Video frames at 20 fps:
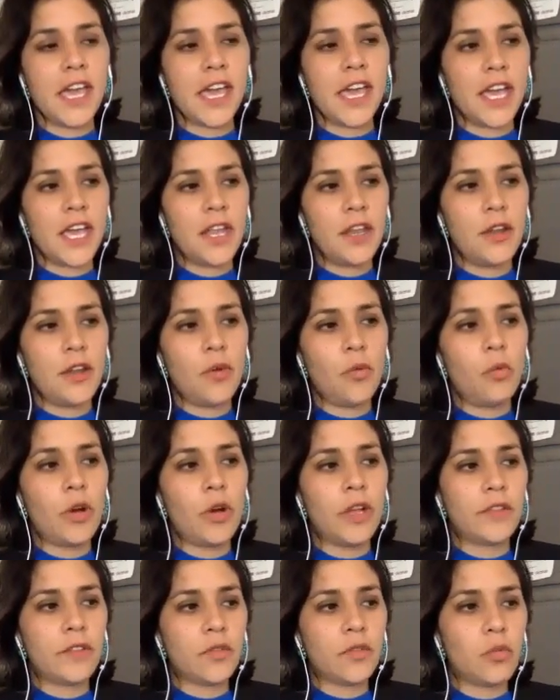And
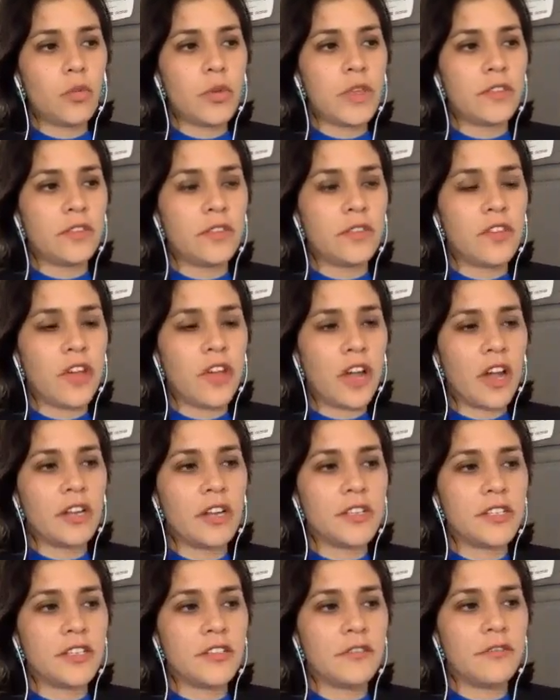once we
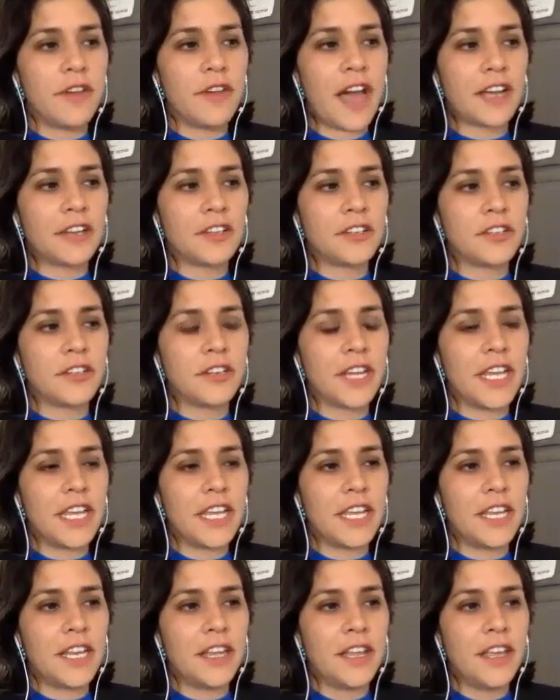start to factor
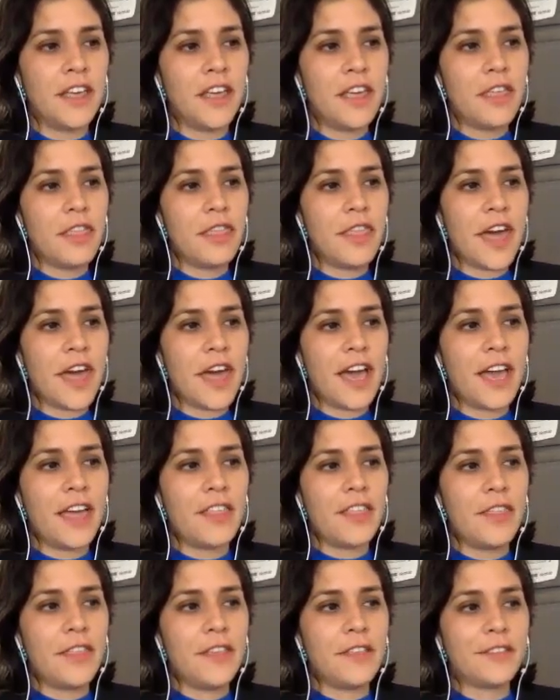in
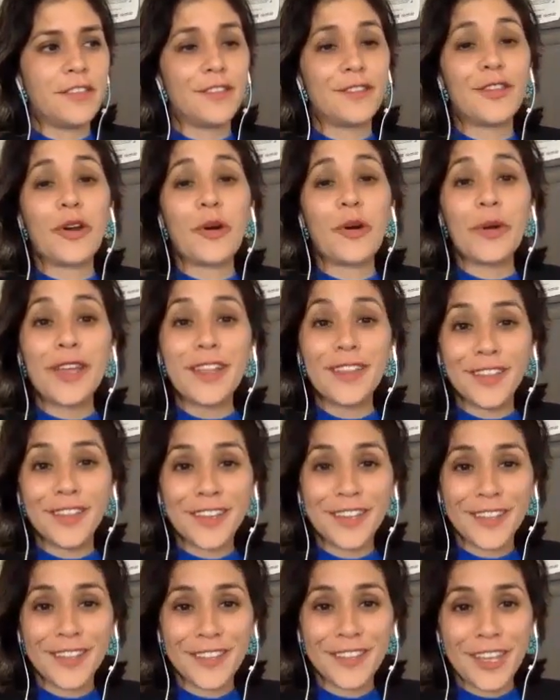that this is going to
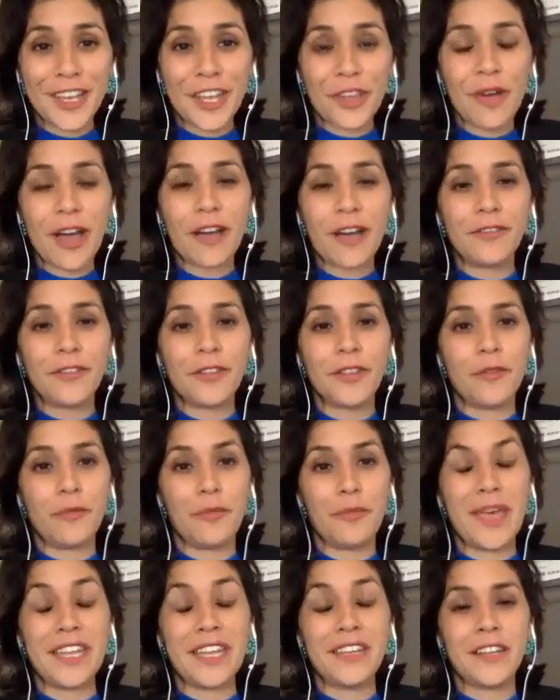continue after
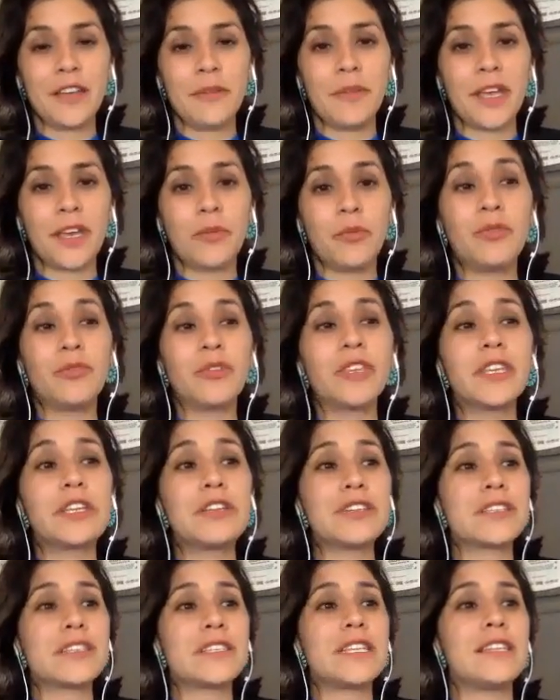the pandemic, we
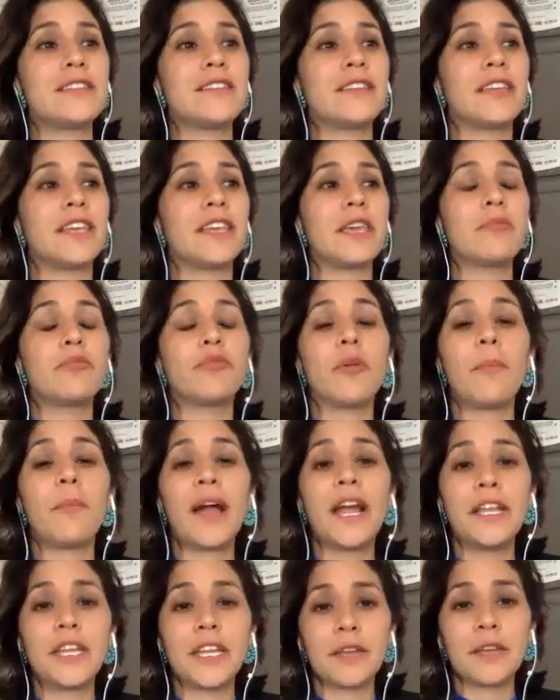really just need to keep
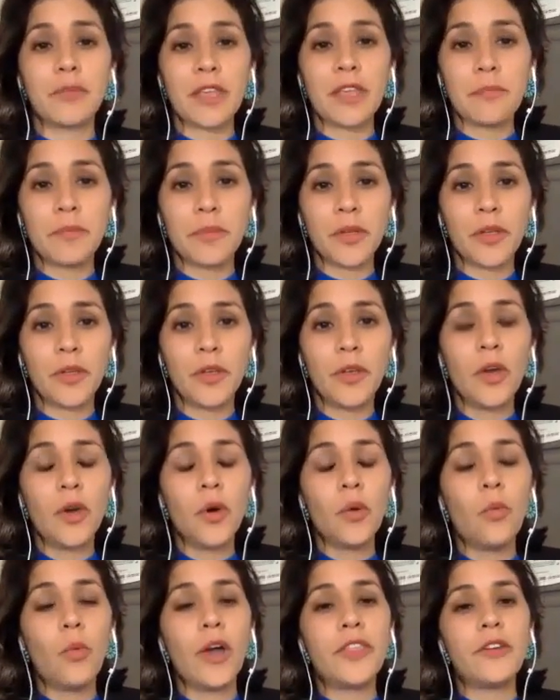reminding people,
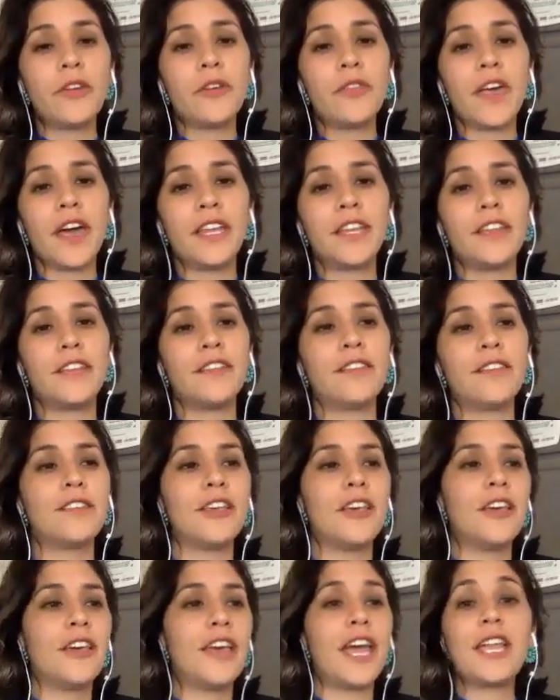whether that is
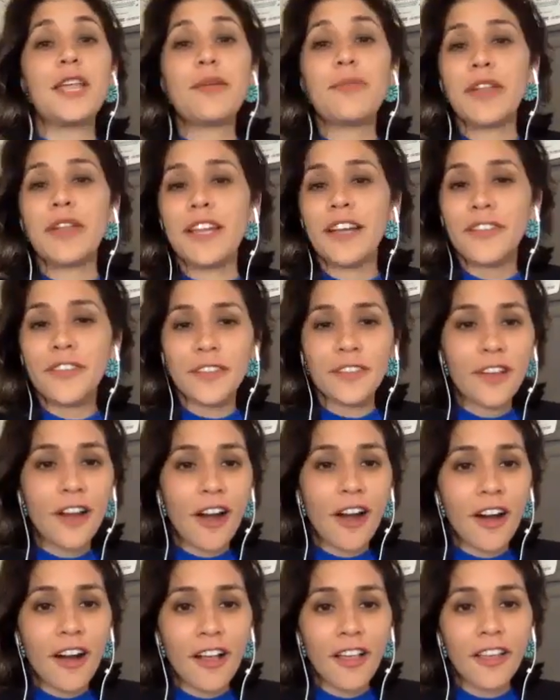anybody on this
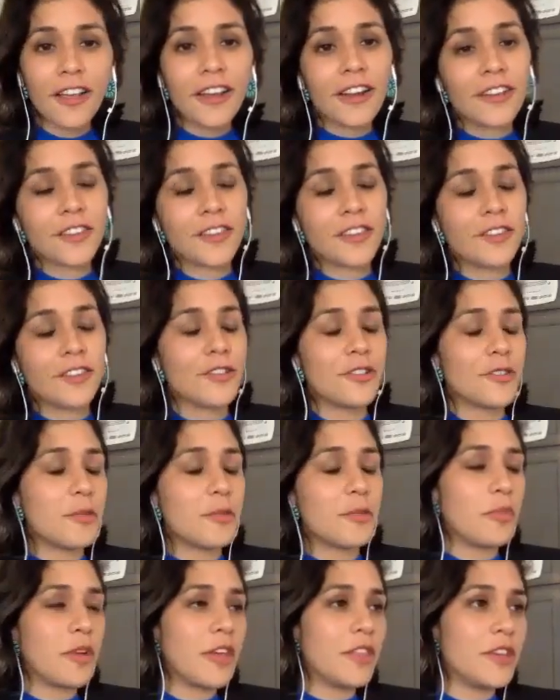call, our sisters
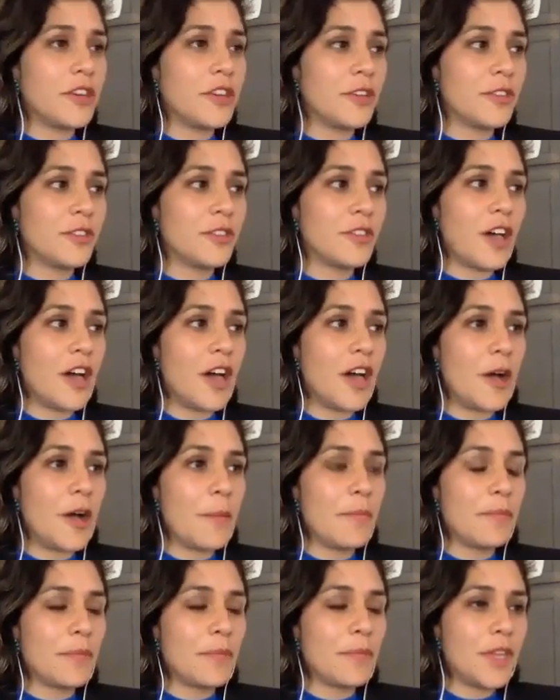and brothers,
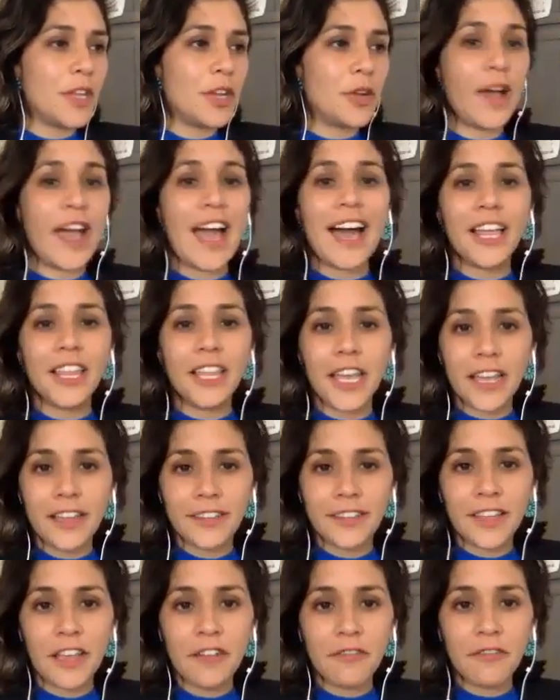you know,
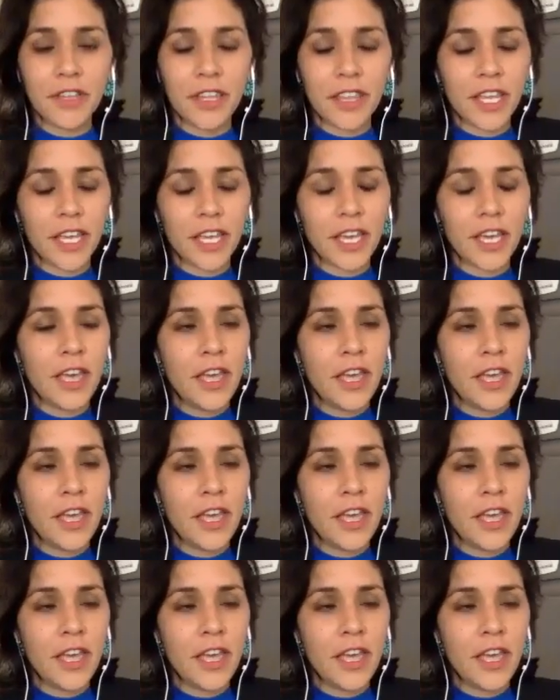allies, everything,